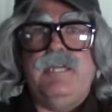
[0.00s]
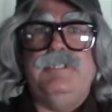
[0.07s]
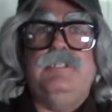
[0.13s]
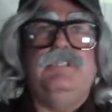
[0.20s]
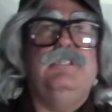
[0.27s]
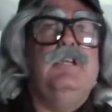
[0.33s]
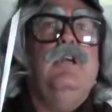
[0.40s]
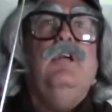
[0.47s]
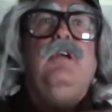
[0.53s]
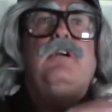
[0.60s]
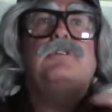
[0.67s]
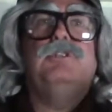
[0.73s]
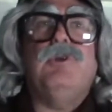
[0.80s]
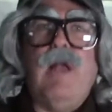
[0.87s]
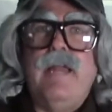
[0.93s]
engines.
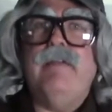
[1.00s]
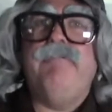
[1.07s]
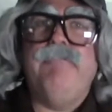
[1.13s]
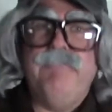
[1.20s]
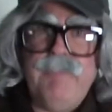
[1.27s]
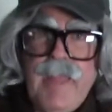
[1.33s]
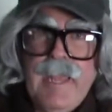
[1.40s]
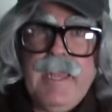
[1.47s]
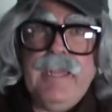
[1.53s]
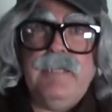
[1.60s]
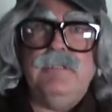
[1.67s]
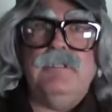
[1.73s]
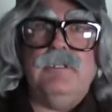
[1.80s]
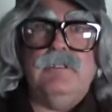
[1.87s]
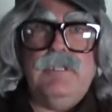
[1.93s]
Try to
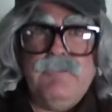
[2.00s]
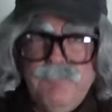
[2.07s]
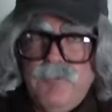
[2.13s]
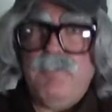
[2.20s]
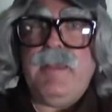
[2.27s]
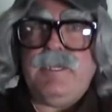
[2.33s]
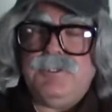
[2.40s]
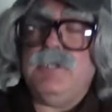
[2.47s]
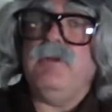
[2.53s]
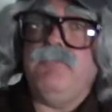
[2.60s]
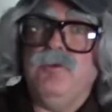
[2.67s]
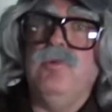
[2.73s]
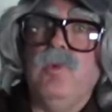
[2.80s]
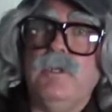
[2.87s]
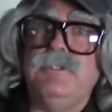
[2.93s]
find information if
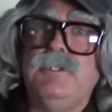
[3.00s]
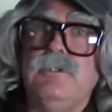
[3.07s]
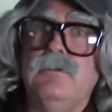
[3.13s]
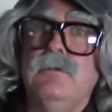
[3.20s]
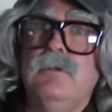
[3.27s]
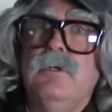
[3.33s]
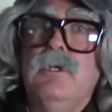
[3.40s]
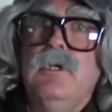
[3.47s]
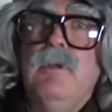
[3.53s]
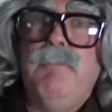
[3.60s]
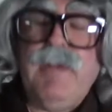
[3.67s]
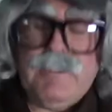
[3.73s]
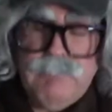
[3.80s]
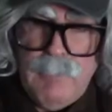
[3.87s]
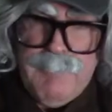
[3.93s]
you want to.
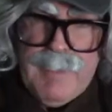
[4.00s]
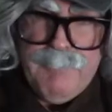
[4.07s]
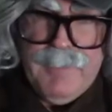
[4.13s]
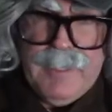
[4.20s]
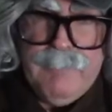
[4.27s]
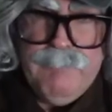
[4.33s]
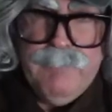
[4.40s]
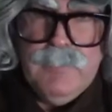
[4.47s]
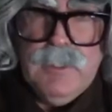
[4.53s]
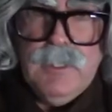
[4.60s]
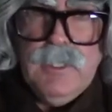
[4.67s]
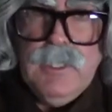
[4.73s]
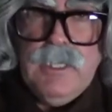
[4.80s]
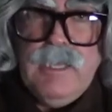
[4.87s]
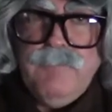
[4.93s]
But remember,
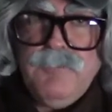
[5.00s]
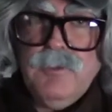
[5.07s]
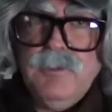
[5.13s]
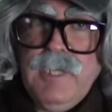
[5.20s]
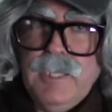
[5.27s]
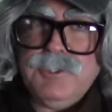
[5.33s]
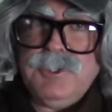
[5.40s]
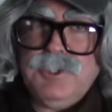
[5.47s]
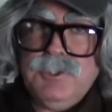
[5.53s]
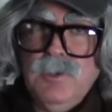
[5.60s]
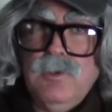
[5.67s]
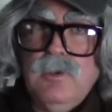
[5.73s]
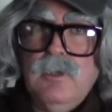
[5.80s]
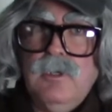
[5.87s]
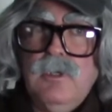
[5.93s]
if you're not
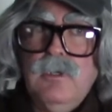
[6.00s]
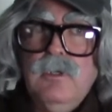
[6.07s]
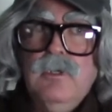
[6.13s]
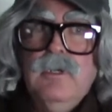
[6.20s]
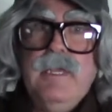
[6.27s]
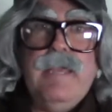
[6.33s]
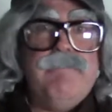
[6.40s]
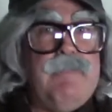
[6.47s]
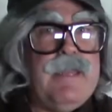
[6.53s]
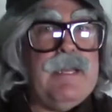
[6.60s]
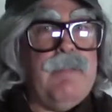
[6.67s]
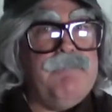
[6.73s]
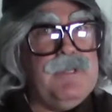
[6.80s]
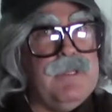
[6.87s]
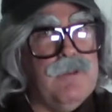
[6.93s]
sure, it may
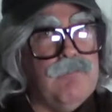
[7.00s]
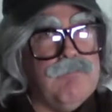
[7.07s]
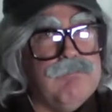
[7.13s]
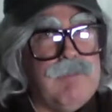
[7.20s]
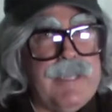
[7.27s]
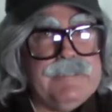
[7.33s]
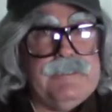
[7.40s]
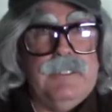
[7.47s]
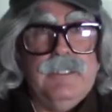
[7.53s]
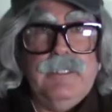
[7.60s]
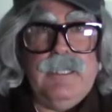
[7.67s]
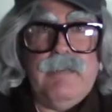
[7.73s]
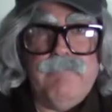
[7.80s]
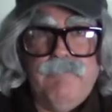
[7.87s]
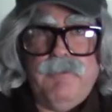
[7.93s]
not be the right
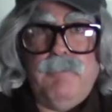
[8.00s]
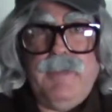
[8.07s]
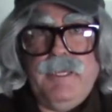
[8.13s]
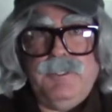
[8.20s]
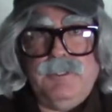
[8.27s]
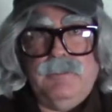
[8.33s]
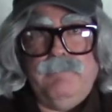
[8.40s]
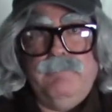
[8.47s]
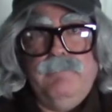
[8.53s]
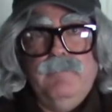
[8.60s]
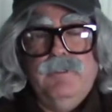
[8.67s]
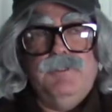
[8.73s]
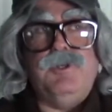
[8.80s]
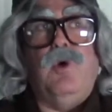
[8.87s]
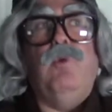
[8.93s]
information.
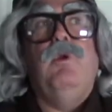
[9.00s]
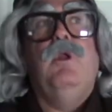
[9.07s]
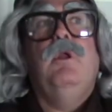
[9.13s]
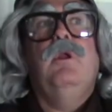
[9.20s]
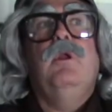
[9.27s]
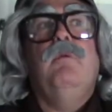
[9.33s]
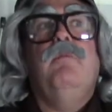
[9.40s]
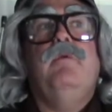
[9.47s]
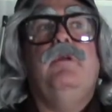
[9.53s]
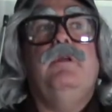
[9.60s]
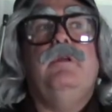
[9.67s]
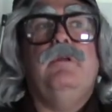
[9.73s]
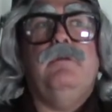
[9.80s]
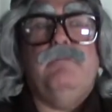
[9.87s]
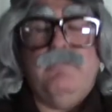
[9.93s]
So
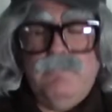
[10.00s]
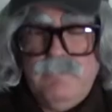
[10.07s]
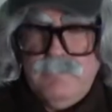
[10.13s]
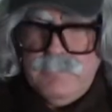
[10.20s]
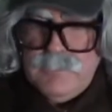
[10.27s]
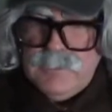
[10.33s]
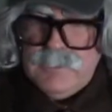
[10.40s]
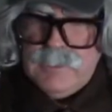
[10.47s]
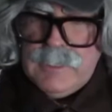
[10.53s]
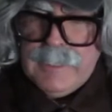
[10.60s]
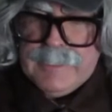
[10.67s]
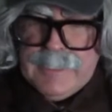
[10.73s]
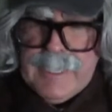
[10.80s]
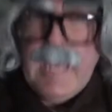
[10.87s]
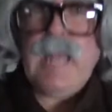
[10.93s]

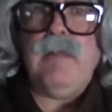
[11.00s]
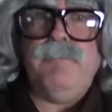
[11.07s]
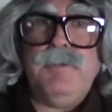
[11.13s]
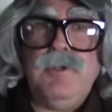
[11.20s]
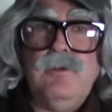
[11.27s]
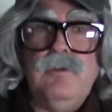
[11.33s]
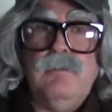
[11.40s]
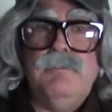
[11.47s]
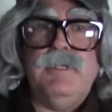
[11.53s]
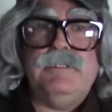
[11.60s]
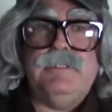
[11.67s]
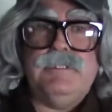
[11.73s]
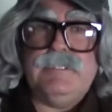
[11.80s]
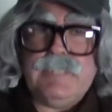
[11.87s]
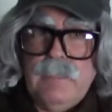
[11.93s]
it can help you,
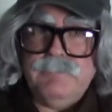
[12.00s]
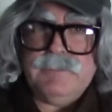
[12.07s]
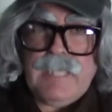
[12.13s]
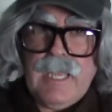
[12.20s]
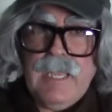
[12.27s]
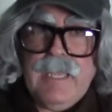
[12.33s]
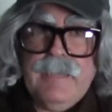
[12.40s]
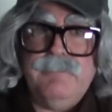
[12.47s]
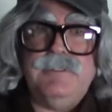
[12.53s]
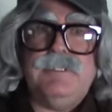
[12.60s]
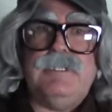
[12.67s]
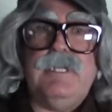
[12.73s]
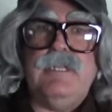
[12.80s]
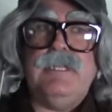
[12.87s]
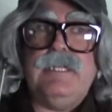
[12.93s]
but
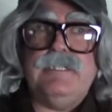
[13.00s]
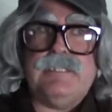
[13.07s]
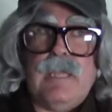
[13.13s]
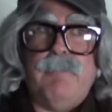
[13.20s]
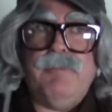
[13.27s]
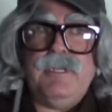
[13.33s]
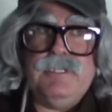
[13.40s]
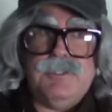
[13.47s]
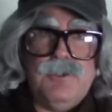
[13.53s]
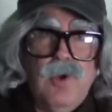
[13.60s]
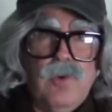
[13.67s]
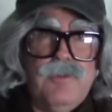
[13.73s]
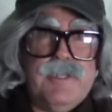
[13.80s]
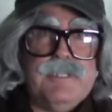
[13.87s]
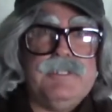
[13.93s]
sometimes these companies
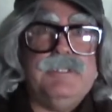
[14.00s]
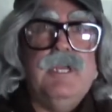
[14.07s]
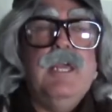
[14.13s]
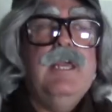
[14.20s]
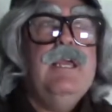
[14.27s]
know this